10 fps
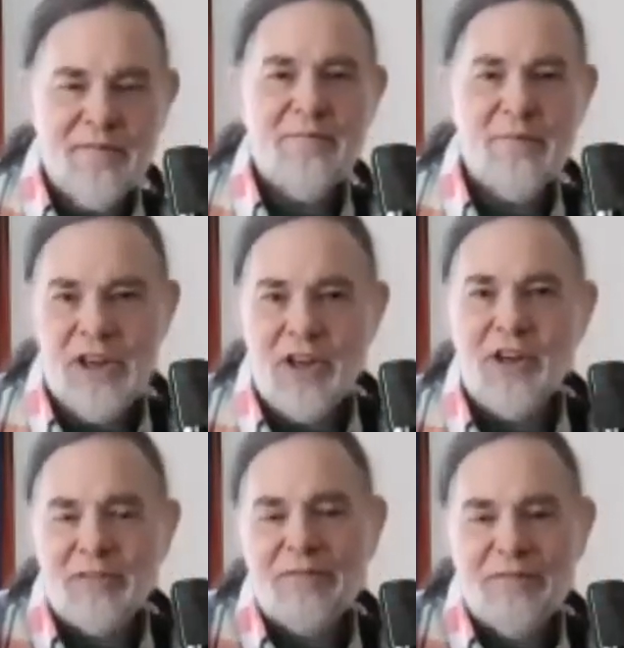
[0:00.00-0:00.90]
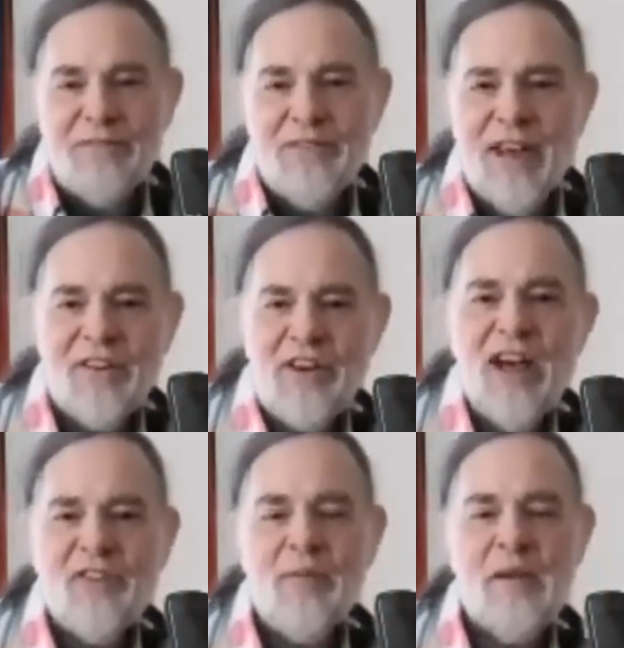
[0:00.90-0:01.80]
But you know,
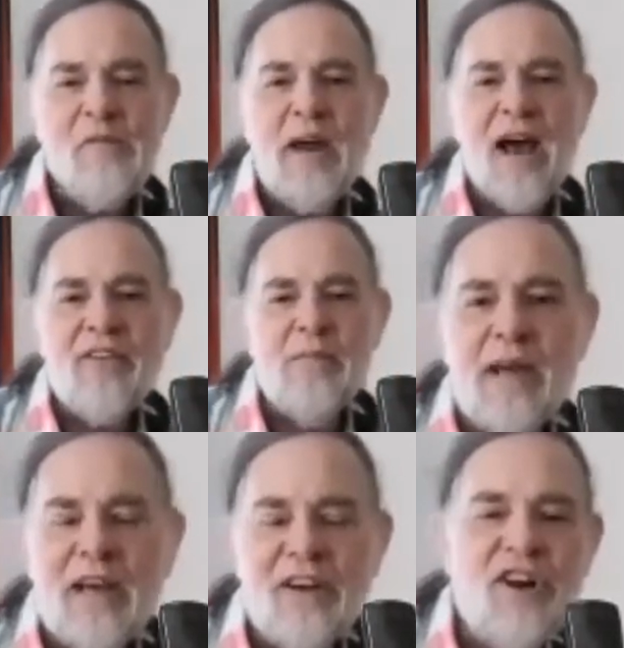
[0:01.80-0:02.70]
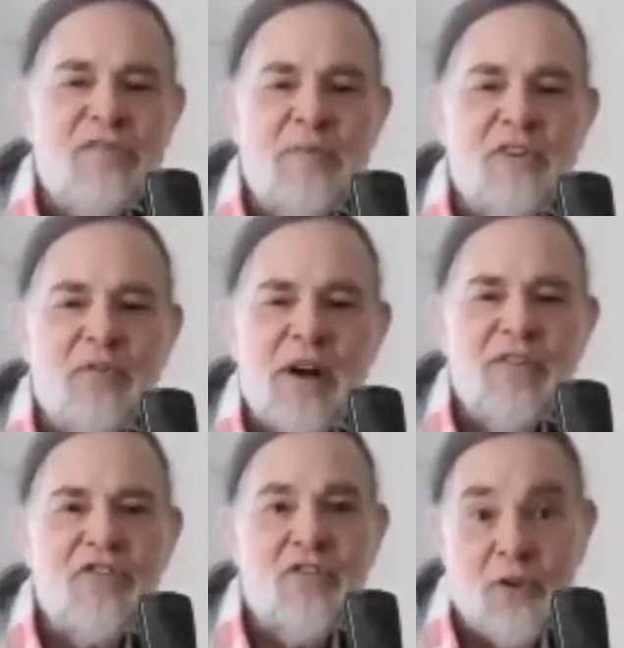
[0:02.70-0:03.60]
sometimes you may have to adjustments when
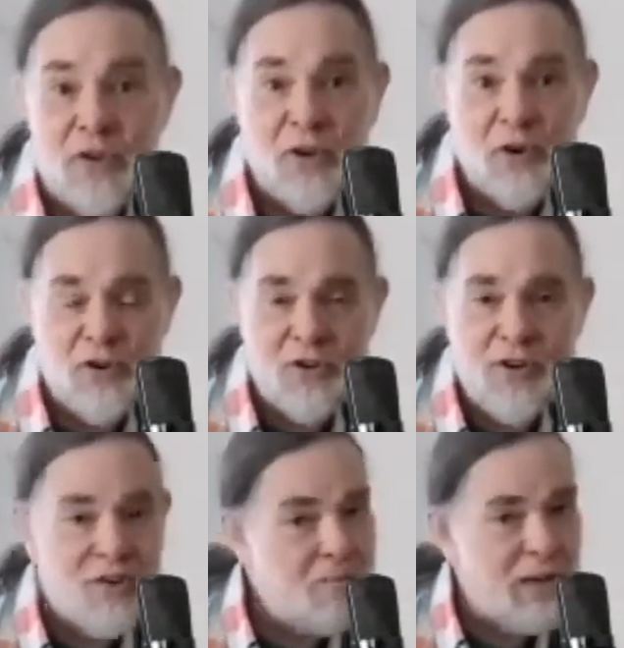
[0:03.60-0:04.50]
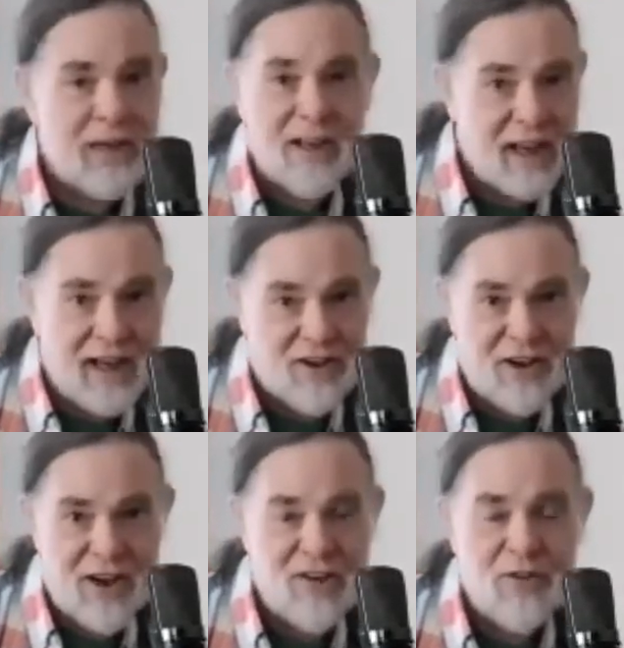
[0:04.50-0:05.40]
every store you go to they're speaking
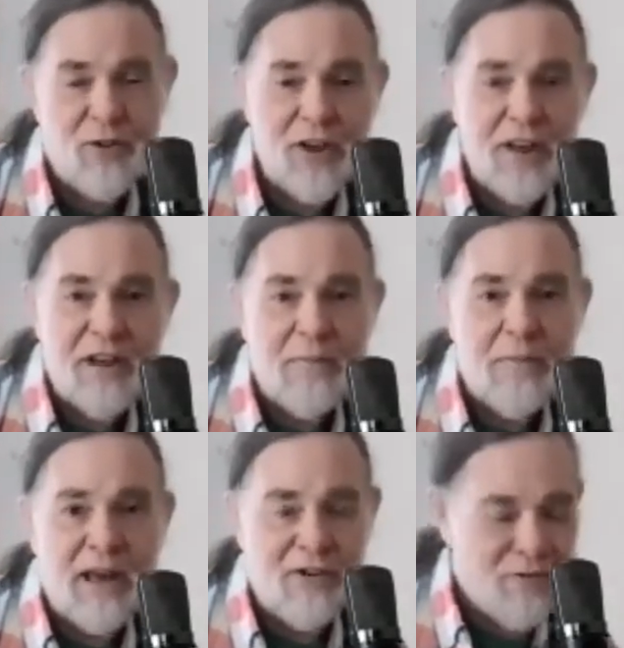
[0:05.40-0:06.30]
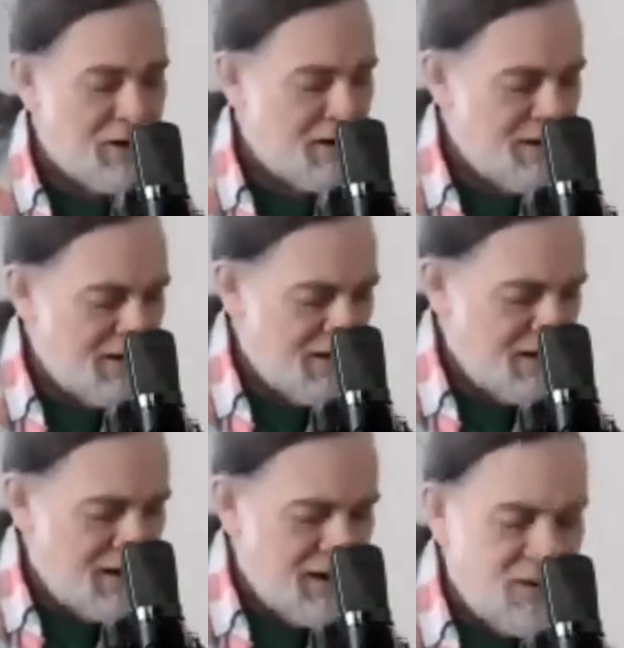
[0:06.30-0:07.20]
Cantonese or Mandarin.
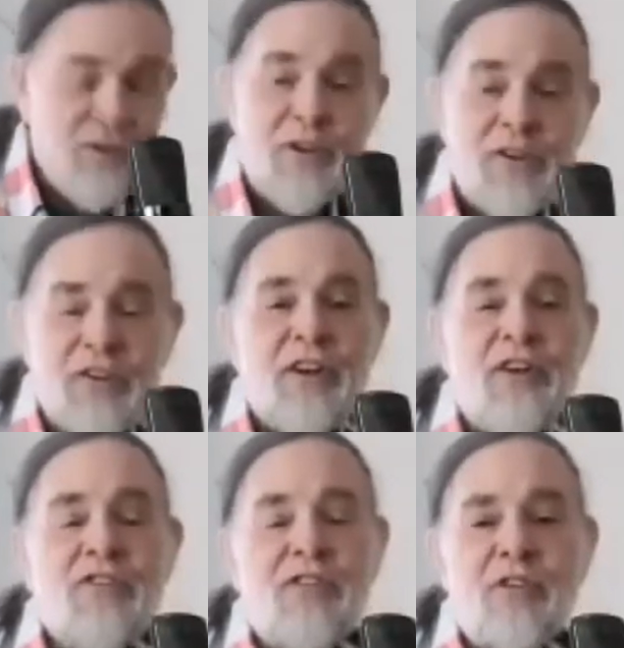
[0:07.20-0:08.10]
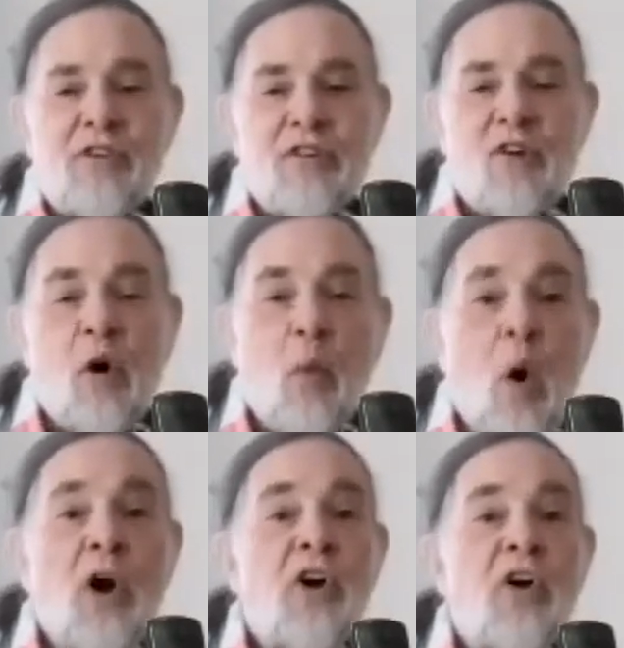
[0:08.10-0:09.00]
So this tune is called
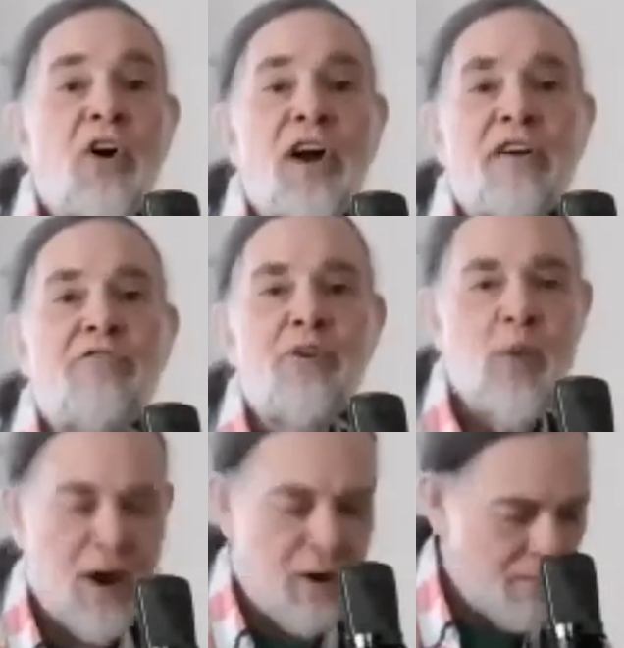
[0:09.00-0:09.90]
Water Everywhere.